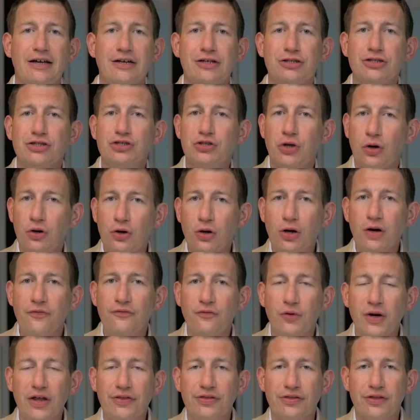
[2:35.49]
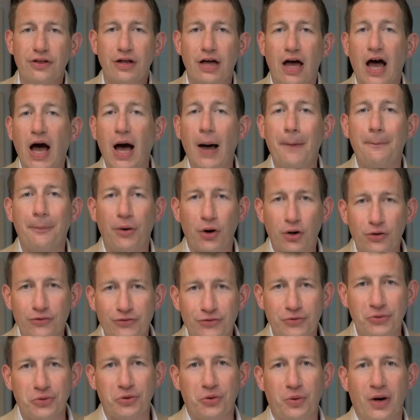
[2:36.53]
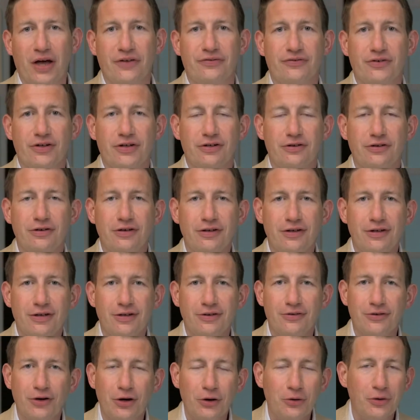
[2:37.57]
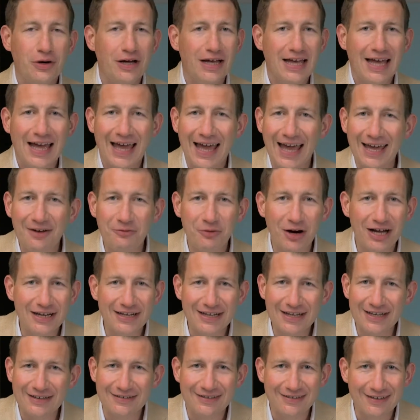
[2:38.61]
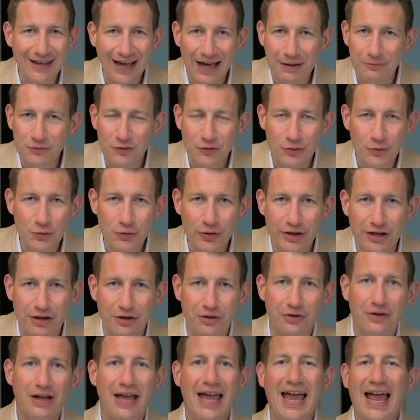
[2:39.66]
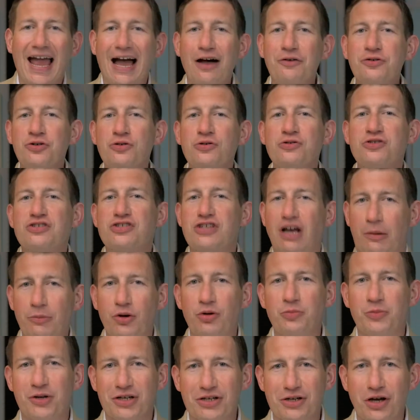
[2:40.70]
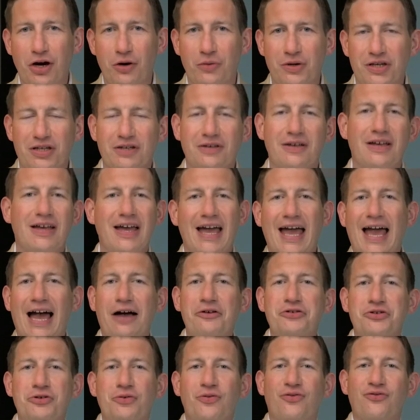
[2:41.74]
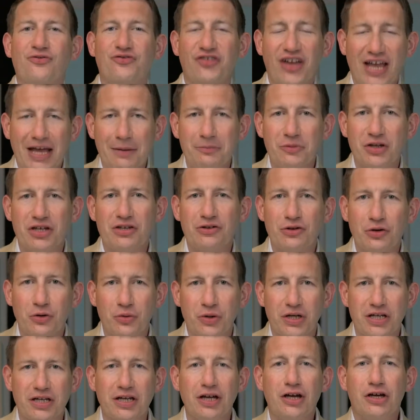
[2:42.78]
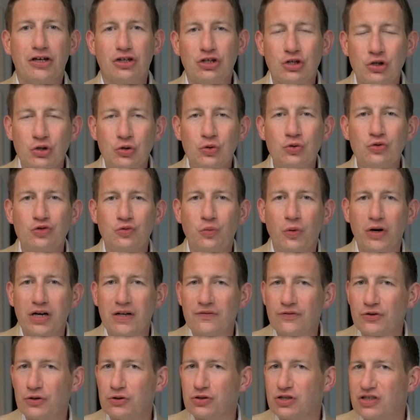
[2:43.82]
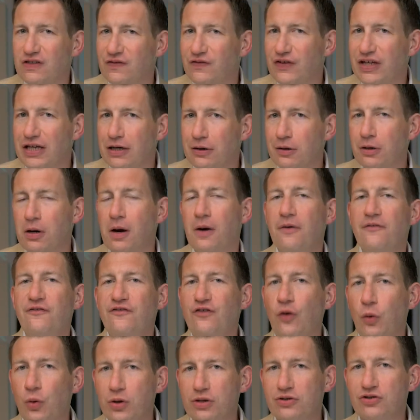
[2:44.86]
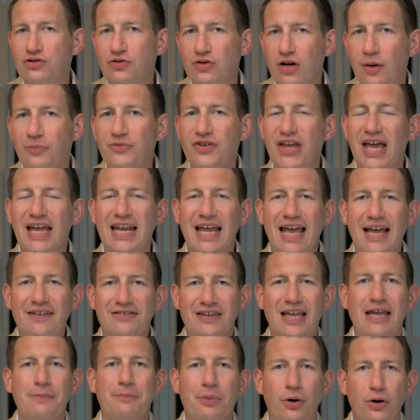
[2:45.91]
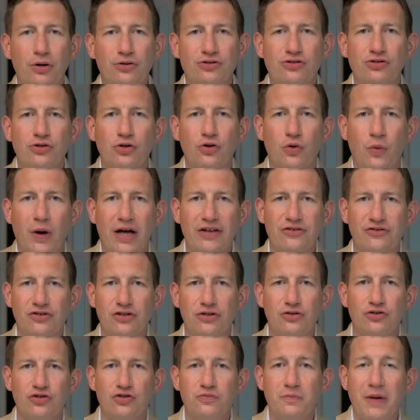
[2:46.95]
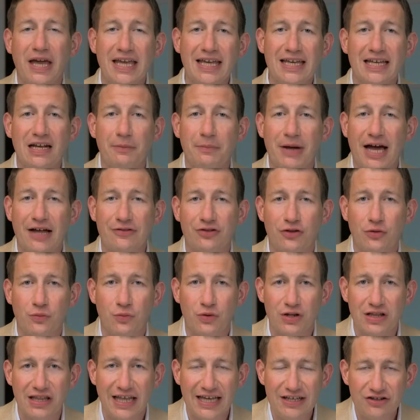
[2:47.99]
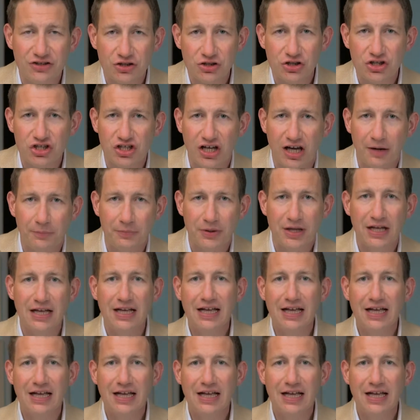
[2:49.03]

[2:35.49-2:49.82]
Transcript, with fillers: start off with a personal question. So, hey Wendy, it's Tom Toole here. How's your summer been going? How's your family doing? Use one of your Sphere forward scripts and ask a personal question to make it about the relationship,